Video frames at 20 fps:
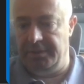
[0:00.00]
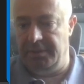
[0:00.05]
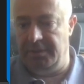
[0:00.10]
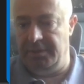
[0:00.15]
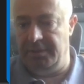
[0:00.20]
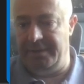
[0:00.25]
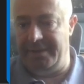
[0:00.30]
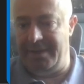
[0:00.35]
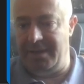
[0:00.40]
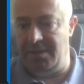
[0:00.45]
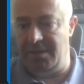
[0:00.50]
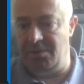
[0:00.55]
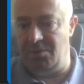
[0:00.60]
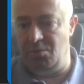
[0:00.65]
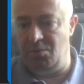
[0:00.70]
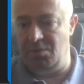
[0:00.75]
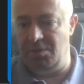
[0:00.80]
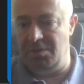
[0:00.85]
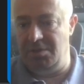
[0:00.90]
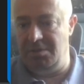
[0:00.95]

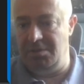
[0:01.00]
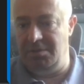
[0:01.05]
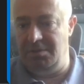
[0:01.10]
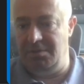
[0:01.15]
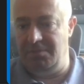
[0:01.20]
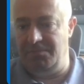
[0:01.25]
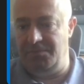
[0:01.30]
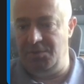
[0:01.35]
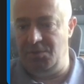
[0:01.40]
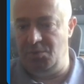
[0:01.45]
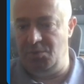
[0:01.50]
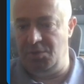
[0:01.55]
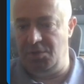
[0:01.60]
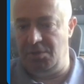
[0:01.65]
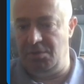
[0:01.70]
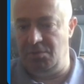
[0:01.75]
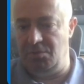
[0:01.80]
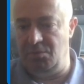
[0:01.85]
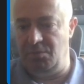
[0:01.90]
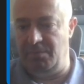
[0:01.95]
Now, if you
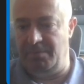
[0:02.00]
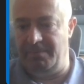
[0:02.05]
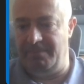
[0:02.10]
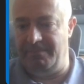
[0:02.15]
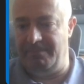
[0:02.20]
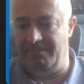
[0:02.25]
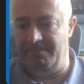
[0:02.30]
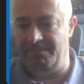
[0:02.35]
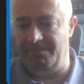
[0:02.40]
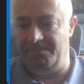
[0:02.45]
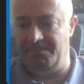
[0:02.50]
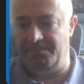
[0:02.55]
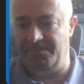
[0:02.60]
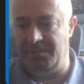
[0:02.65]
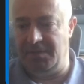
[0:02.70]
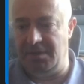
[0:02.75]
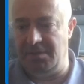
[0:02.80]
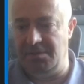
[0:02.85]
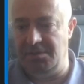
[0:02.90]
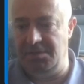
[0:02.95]
know
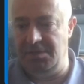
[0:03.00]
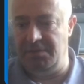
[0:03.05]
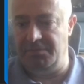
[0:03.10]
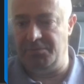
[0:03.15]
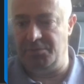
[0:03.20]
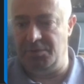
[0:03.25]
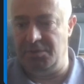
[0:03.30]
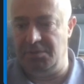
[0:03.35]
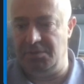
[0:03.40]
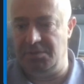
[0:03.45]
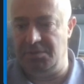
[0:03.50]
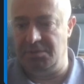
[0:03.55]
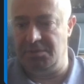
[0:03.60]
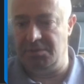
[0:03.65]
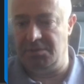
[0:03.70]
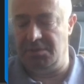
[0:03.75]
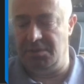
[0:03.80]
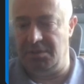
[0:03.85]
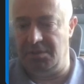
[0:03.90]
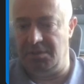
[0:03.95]
different
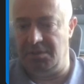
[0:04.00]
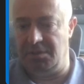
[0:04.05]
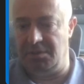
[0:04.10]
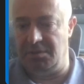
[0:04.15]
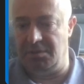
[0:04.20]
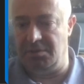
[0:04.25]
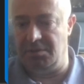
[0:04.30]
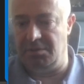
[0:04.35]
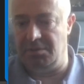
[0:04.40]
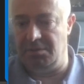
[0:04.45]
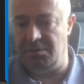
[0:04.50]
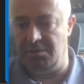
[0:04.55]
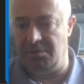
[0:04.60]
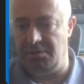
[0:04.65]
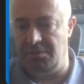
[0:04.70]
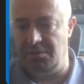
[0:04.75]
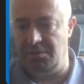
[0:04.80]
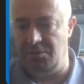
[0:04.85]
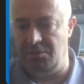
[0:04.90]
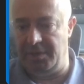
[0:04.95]

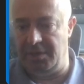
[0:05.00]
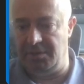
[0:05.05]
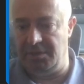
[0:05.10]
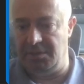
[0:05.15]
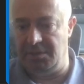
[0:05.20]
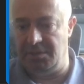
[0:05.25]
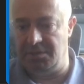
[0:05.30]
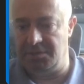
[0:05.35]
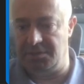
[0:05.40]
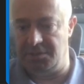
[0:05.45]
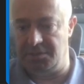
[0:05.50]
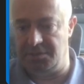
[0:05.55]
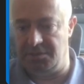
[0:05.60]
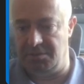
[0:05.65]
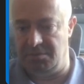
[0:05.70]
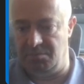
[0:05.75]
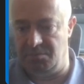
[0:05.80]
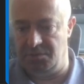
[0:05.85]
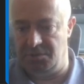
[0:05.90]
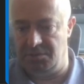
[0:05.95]
numeric
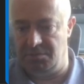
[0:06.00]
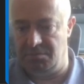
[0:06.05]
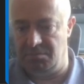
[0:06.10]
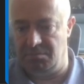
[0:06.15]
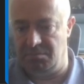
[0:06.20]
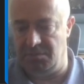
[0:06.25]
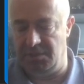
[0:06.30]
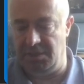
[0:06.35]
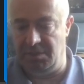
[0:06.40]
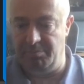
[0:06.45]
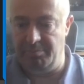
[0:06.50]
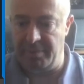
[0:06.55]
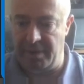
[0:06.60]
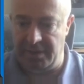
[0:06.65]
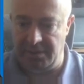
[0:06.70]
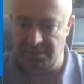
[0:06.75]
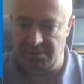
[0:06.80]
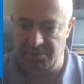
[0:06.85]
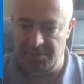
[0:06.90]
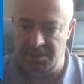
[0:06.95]
systems like
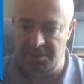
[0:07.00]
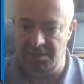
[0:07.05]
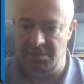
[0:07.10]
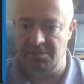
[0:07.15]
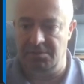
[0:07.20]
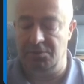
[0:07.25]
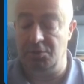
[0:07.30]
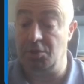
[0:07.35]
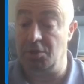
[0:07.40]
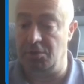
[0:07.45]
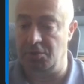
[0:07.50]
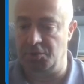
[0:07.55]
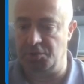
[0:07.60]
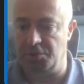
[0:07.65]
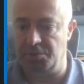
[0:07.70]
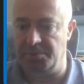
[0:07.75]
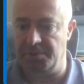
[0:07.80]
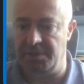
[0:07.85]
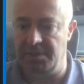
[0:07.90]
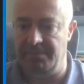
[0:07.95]
binary,
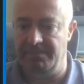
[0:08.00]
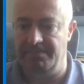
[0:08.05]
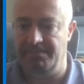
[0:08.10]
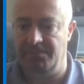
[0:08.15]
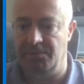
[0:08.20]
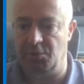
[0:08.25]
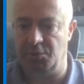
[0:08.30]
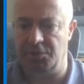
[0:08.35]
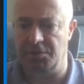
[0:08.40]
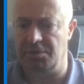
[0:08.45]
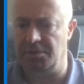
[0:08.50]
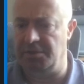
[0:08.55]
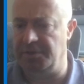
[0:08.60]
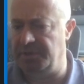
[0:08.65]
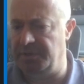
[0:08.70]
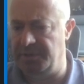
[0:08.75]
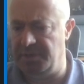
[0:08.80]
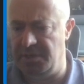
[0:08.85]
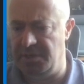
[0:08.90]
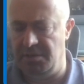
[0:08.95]
tertiary, or
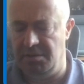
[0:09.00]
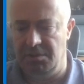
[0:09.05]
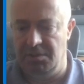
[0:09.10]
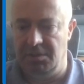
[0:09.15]
ternary,